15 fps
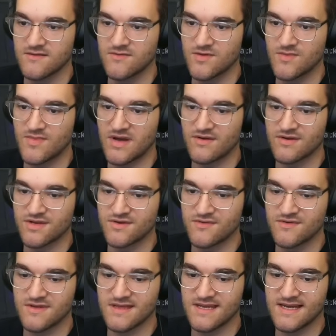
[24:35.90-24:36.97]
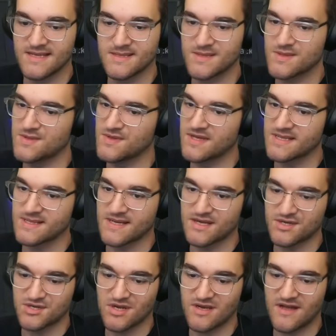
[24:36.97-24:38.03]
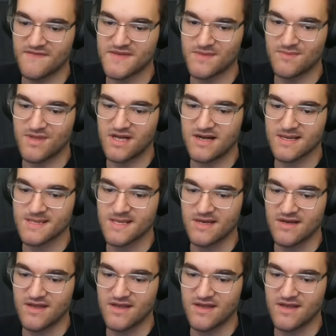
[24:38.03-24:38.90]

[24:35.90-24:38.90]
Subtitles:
Power 2 or less. Ooh, that's going to shut off some blocks here.